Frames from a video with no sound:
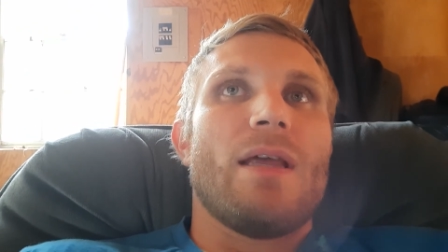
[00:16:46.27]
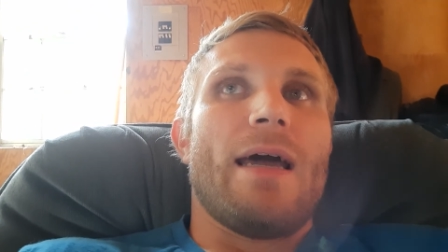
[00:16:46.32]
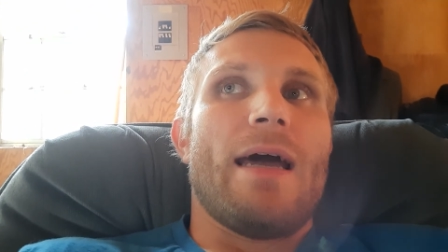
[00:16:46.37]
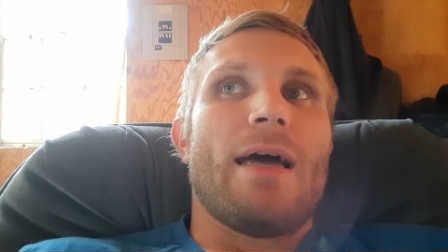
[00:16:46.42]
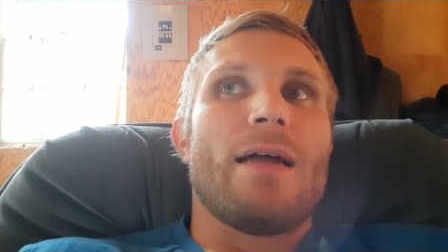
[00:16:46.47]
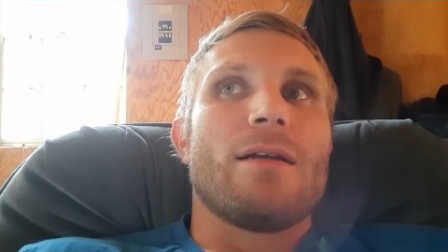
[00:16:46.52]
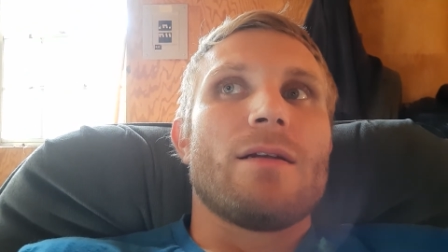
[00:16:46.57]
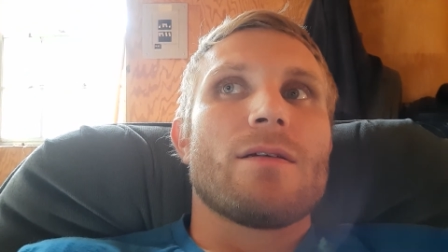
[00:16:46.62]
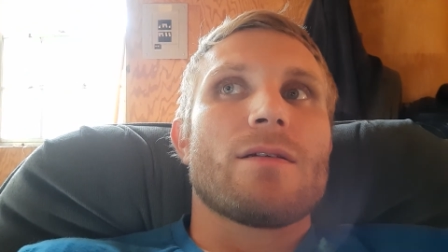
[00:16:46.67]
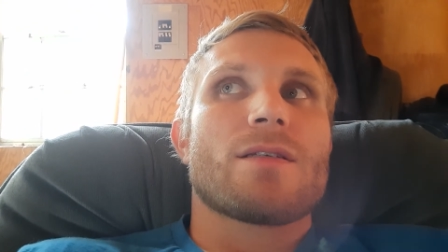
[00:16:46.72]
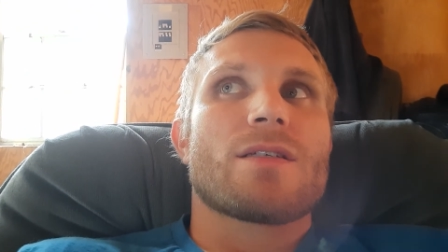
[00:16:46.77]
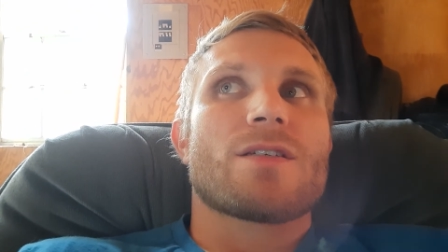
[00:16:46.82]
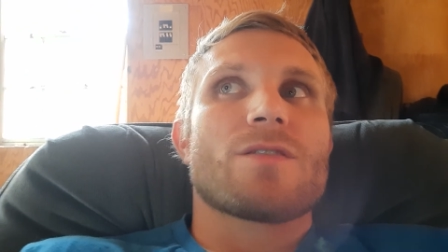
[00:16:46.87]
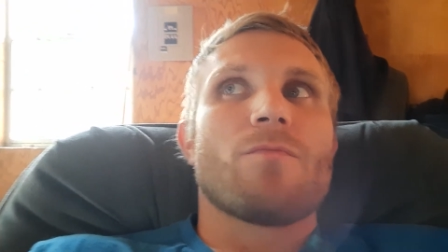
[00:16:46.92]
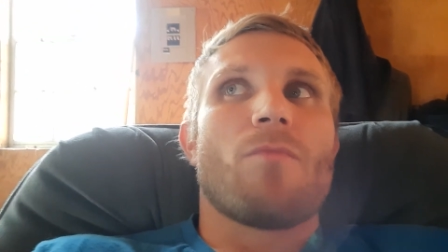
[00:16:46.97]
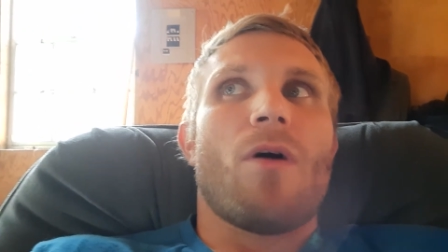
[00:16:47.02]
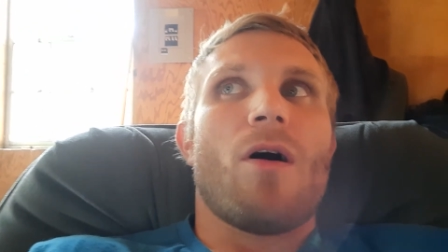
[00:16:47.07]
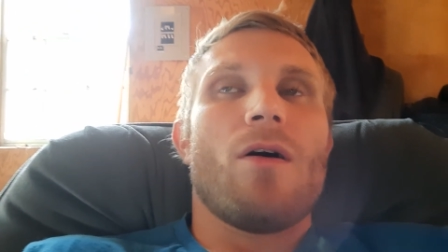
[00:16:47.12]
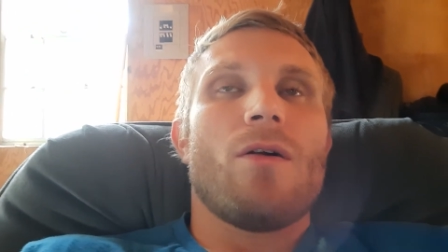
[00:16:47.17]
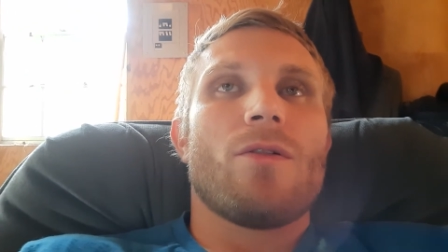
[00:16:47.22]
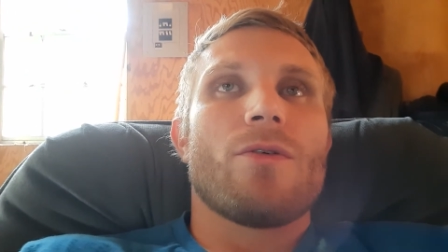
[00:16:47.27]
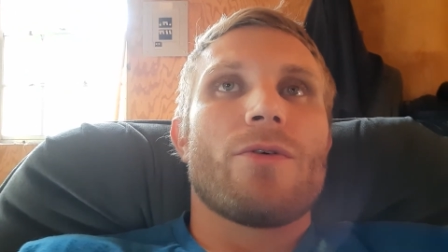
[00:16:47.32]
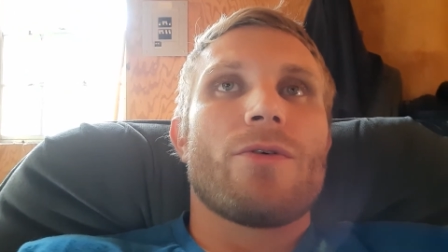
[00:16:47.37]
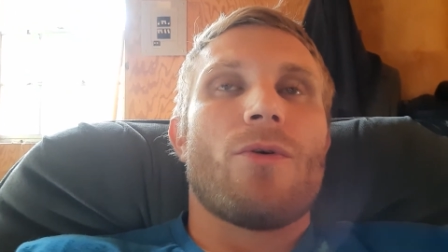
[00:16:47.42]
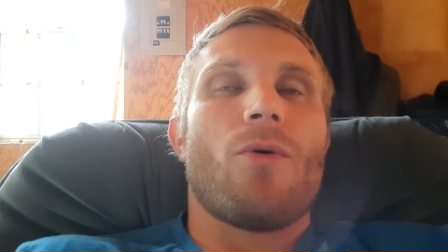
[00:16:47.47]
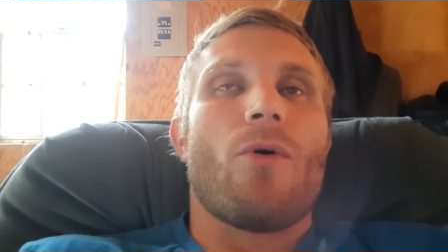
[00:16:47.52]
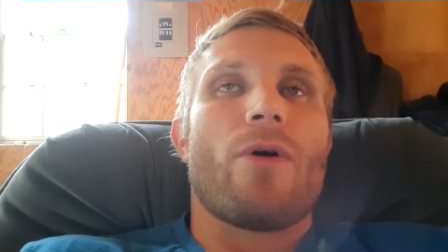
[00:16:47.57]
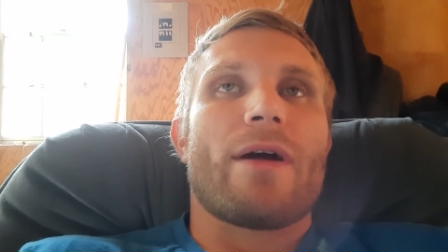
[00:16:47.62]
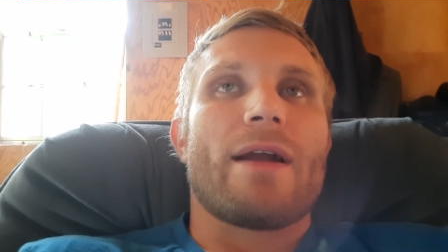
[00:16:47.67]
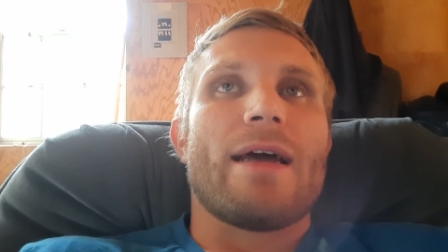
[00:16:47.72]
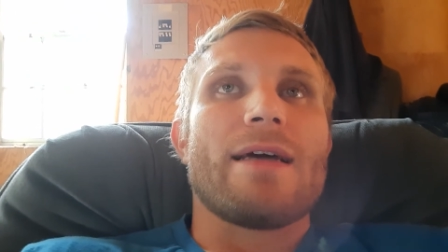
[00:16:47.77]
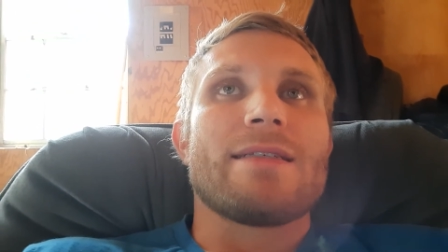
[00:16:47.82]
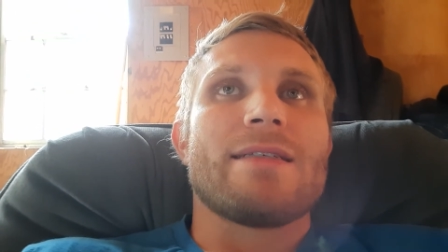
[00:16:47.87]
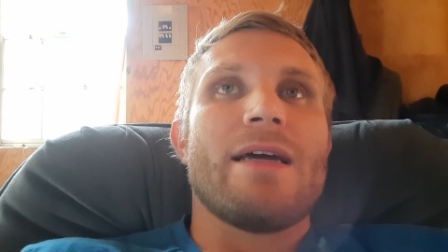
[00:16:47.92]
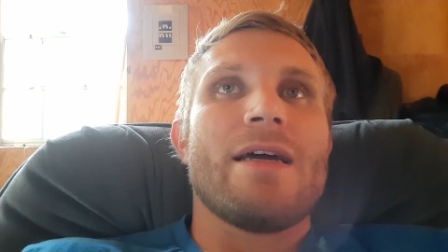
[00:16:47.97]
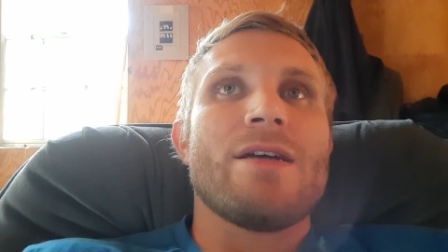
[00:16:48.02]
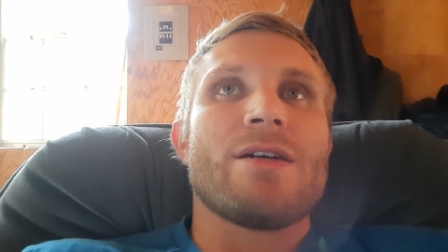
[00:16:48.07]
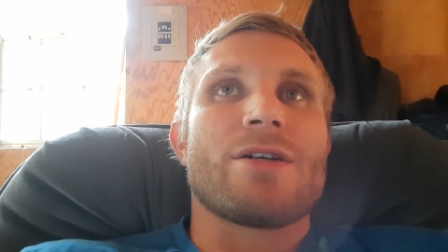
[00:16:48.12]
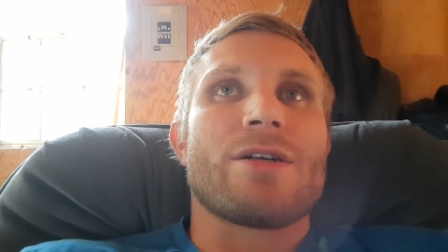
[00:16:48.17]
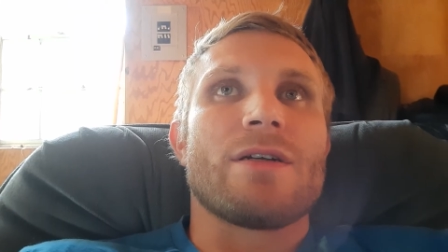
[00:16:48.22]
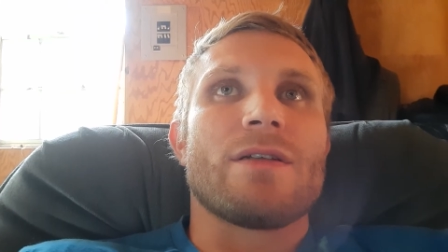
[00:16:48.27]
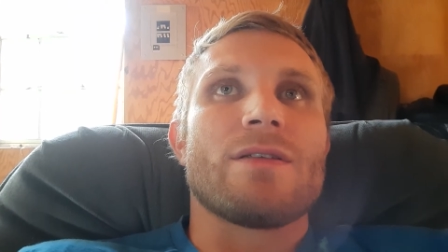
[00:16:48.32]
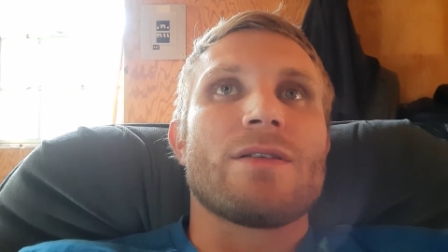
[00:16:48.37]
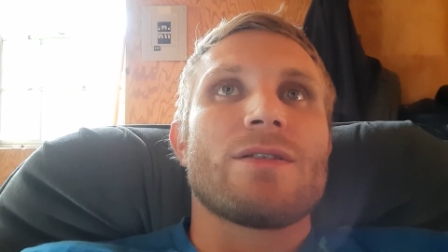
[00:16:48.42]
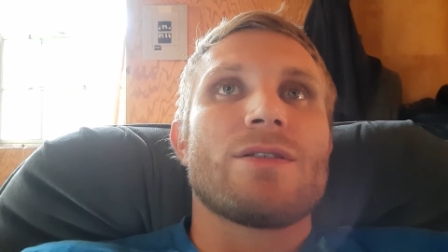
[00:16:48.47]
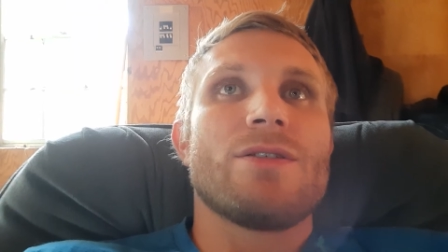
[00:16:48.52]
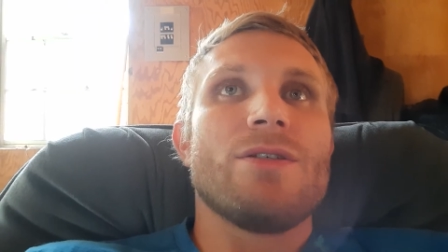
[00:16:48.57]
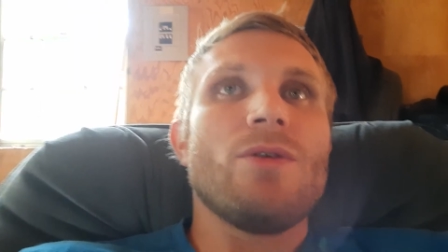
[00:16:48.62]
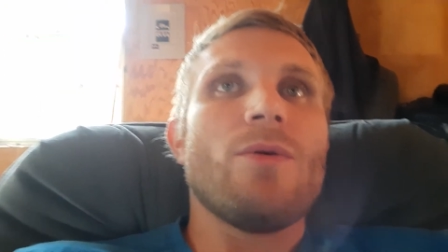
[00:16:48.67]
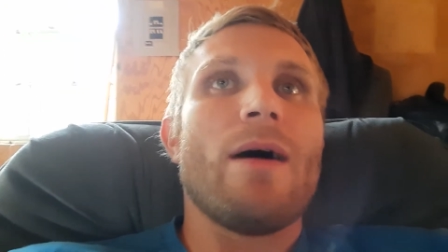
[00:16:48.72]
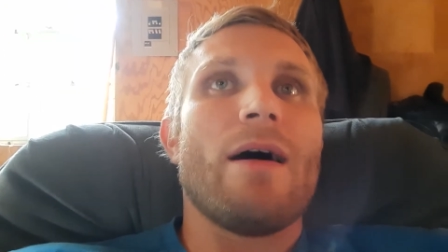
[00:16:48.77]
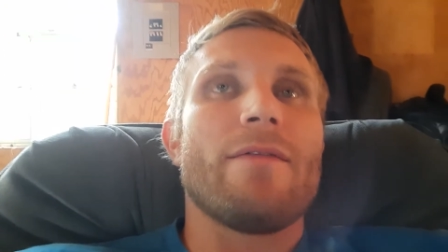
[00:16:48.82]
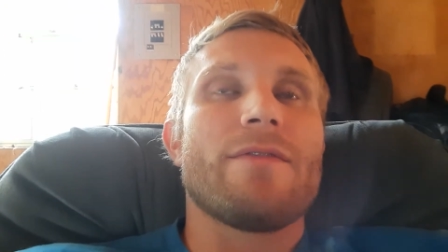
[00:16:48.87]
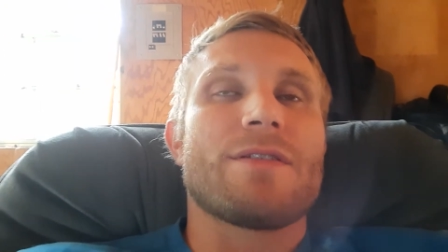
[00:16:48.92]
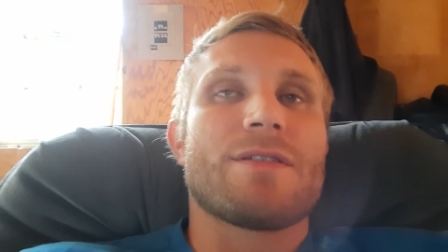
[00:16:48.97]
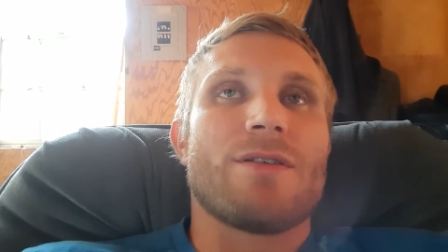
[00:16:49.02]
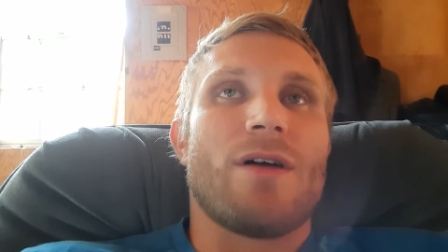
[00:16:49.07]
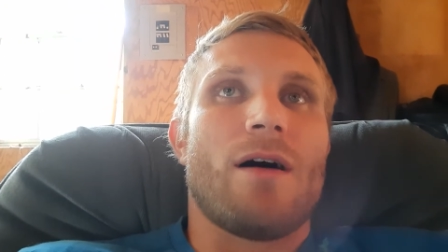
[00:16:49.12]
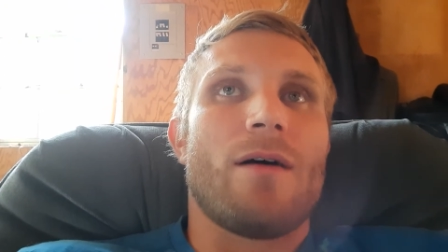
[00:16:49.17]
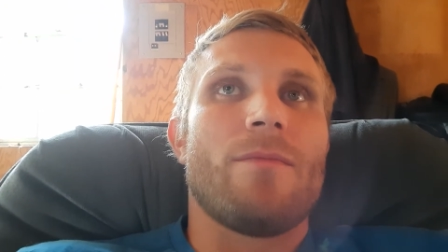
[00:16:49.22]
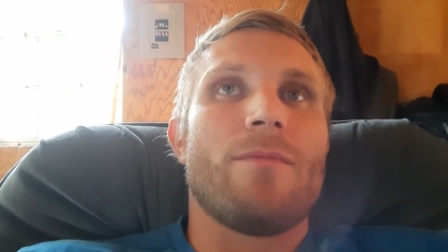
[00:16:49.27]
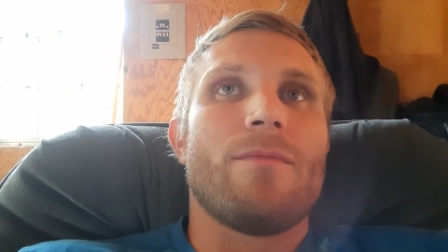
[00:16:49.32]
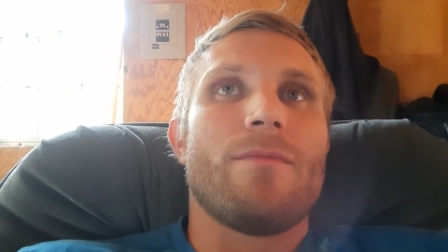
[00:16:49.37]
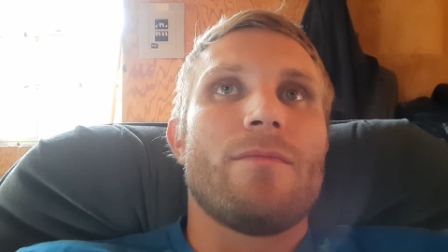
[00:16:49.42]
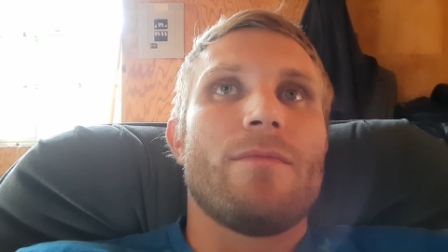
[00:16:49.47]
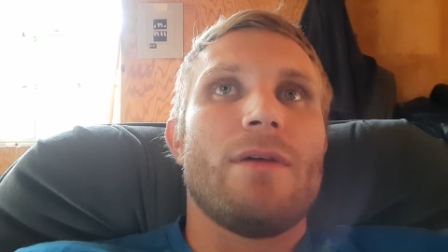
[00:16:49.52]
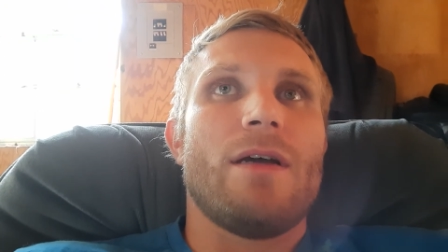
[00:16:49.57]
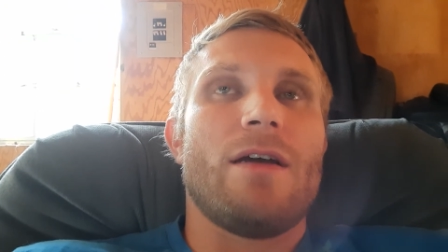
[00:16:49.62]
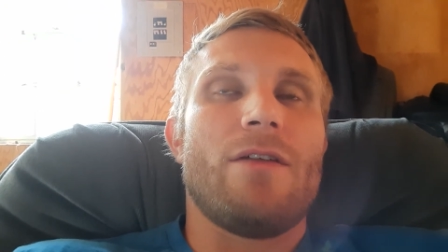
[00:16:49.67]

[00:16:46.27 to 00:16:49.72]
And smaller organizations do have some